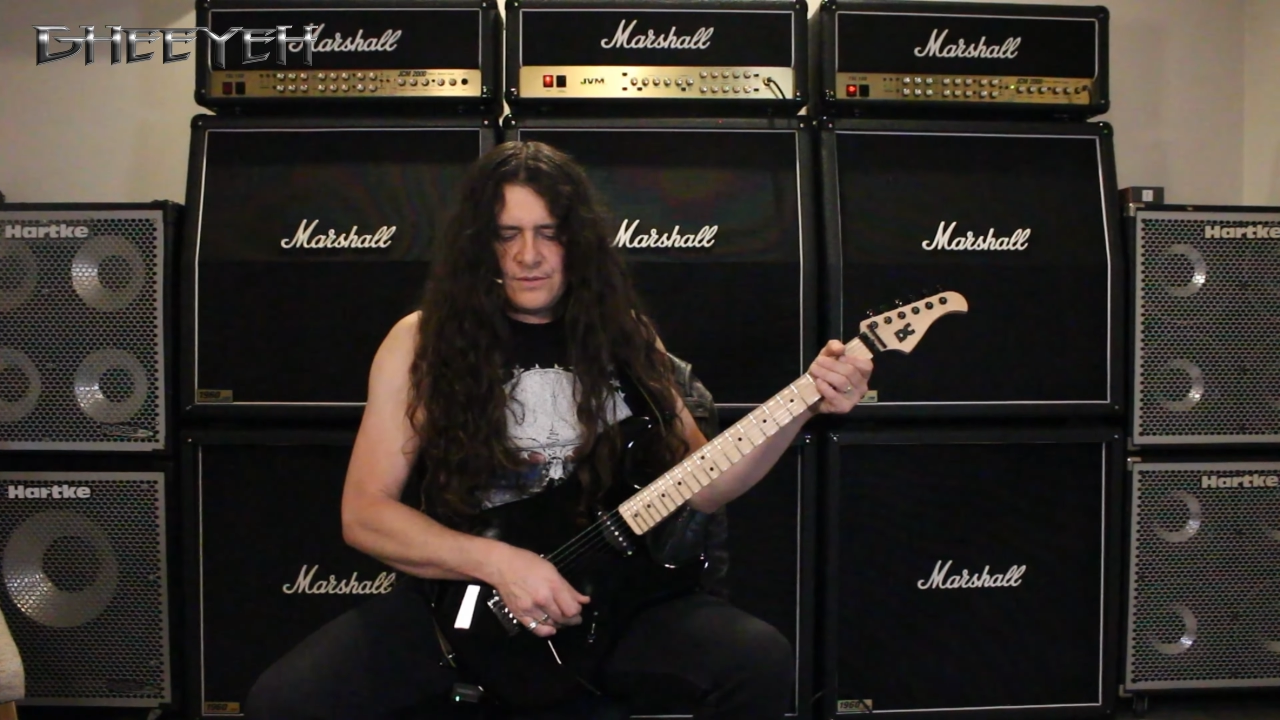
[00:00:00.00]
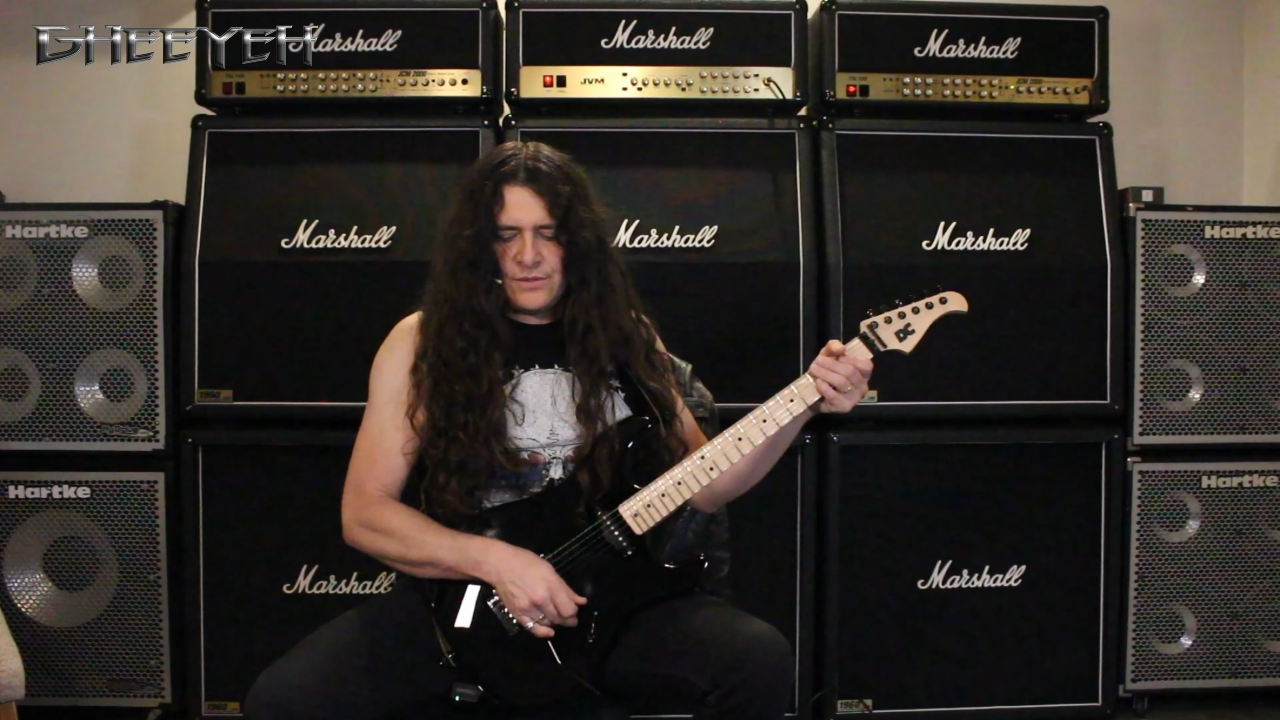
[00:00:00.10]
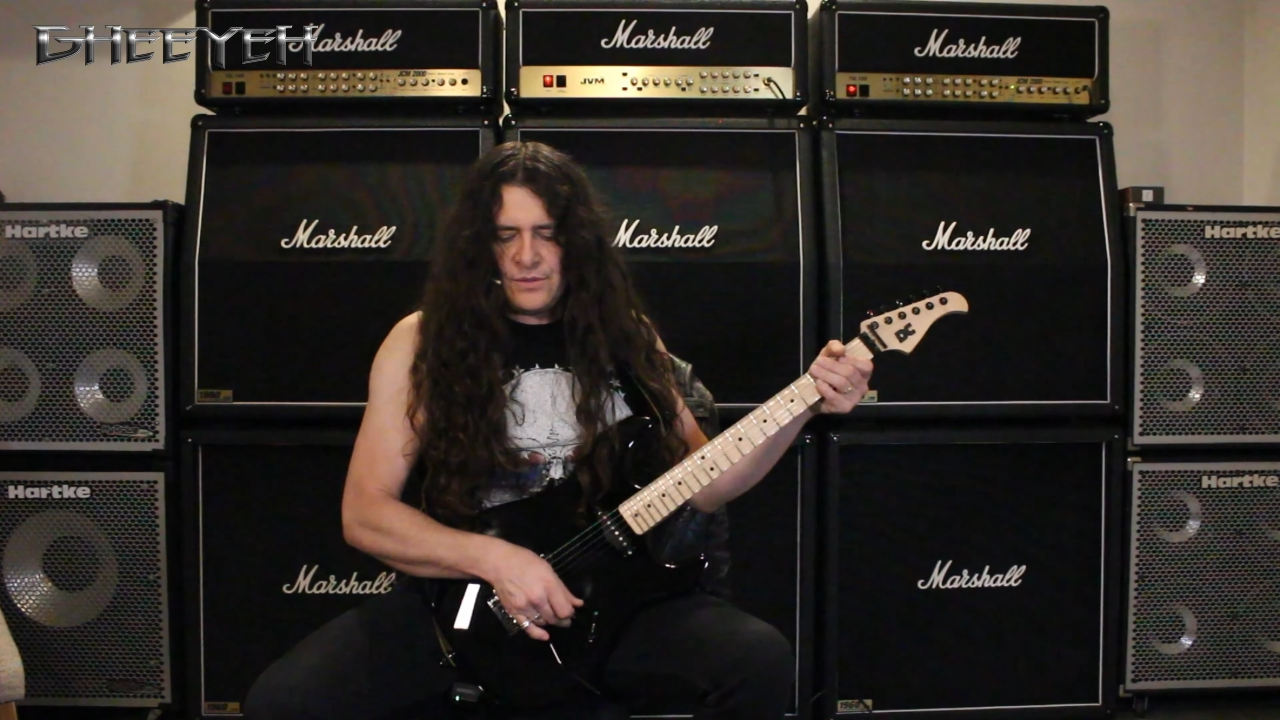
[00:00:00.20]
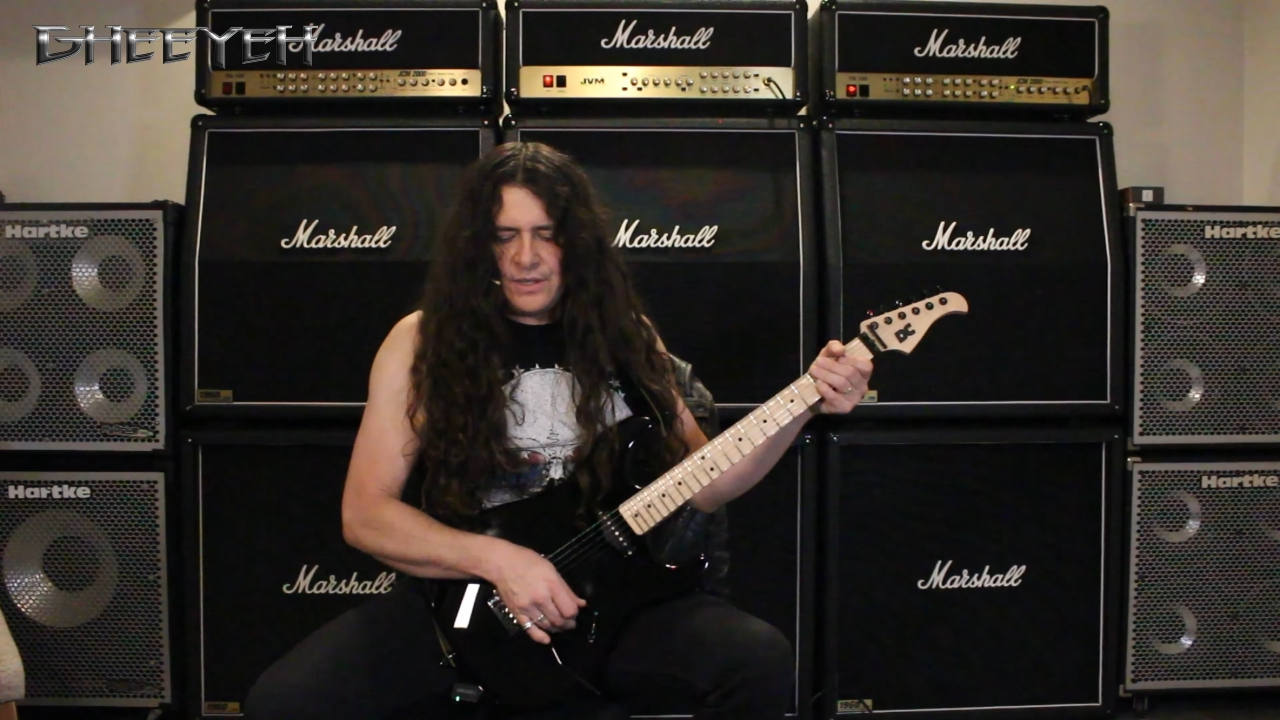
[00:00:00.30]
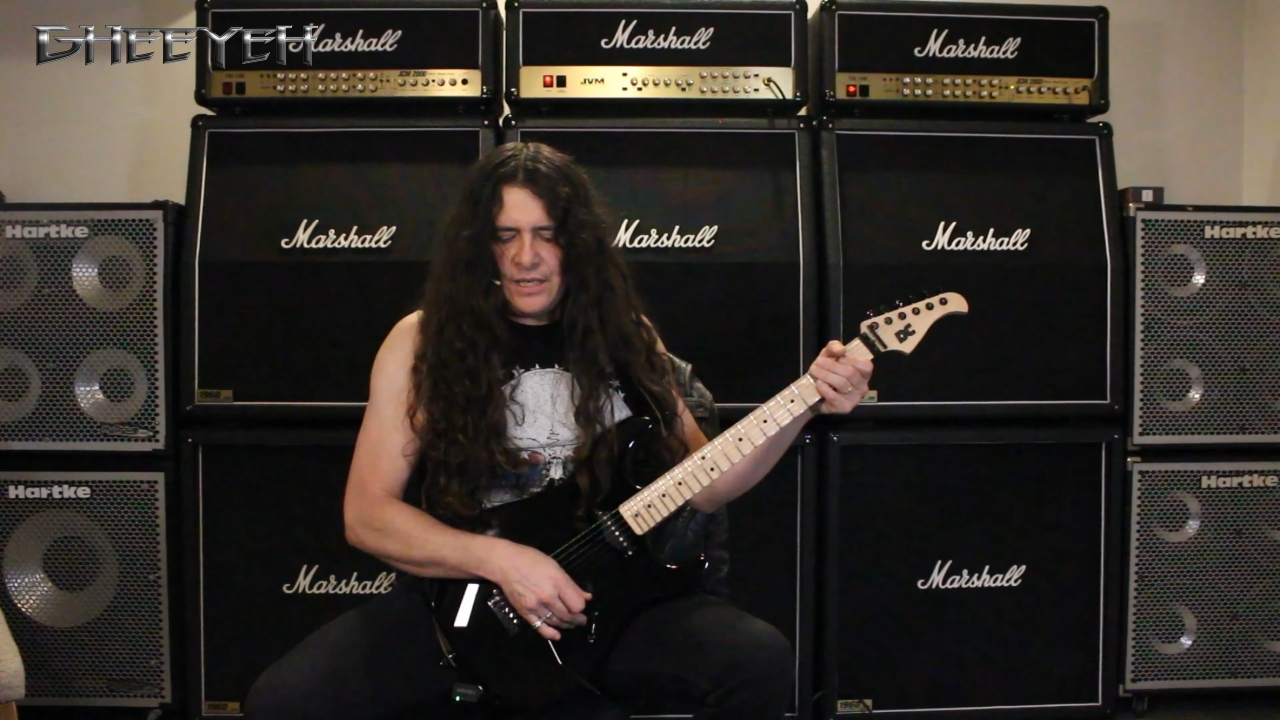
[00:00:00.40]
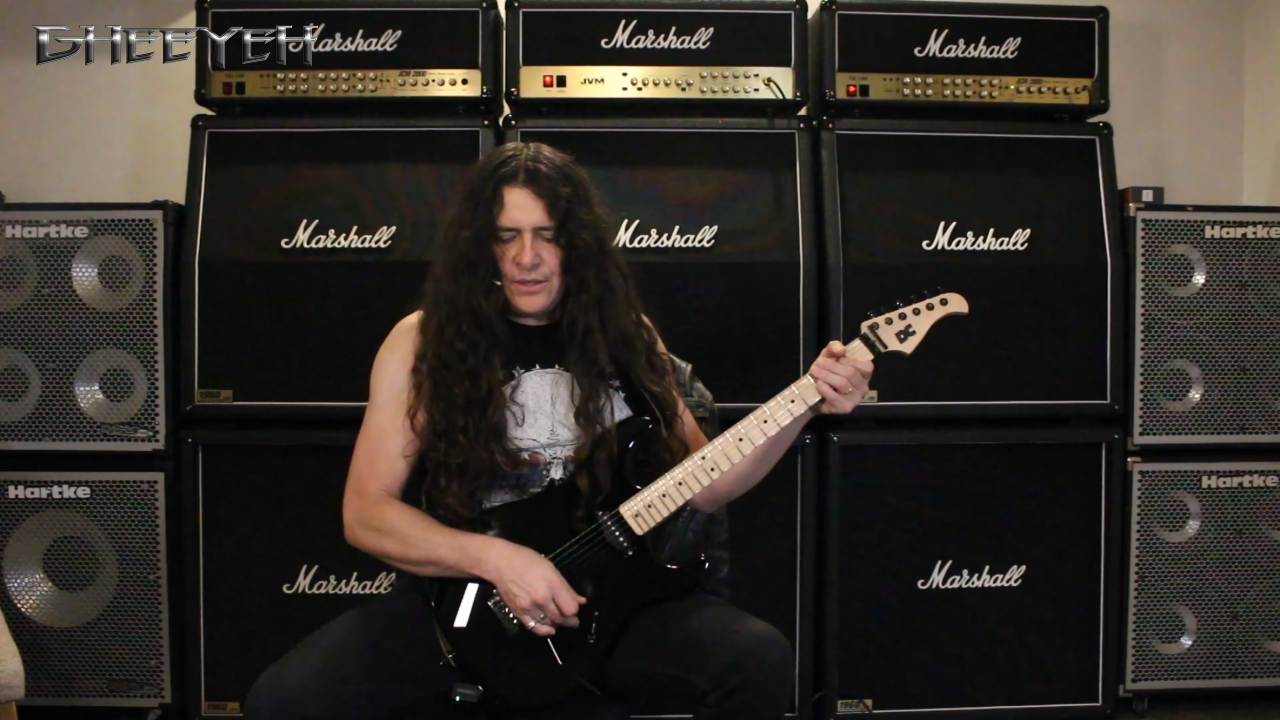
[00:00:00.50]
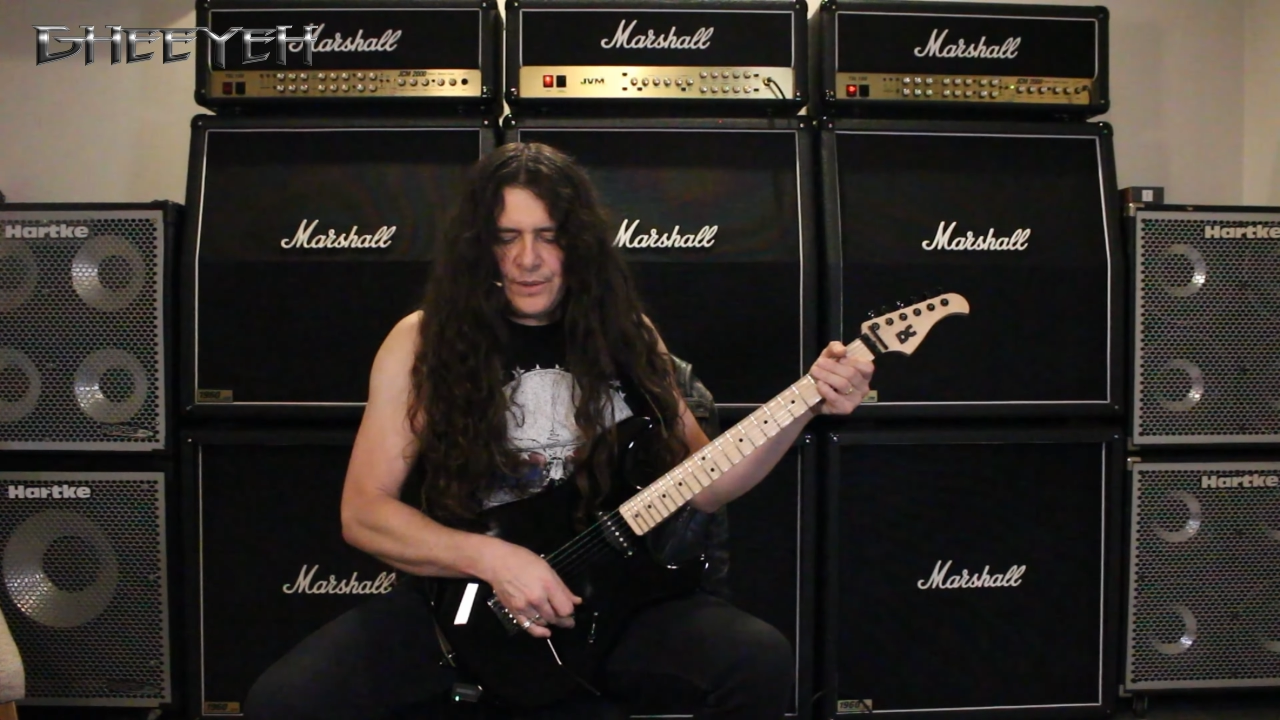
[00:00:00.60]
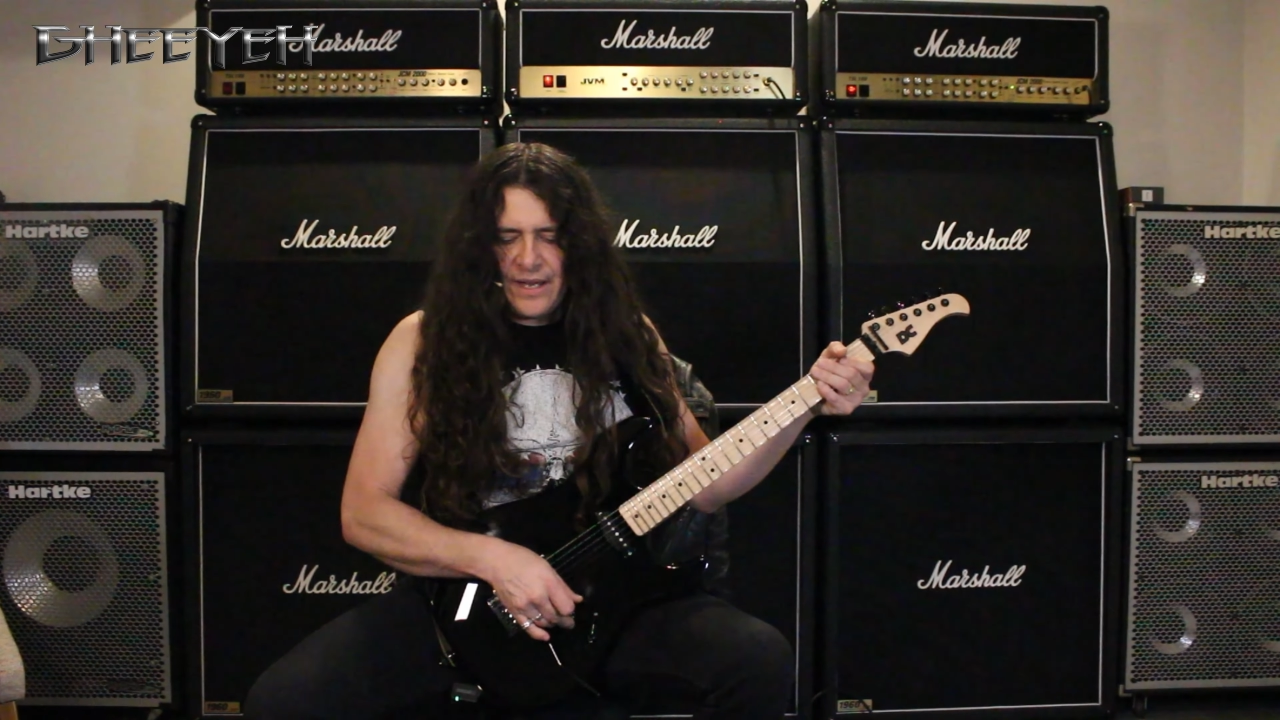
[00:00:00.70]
So here we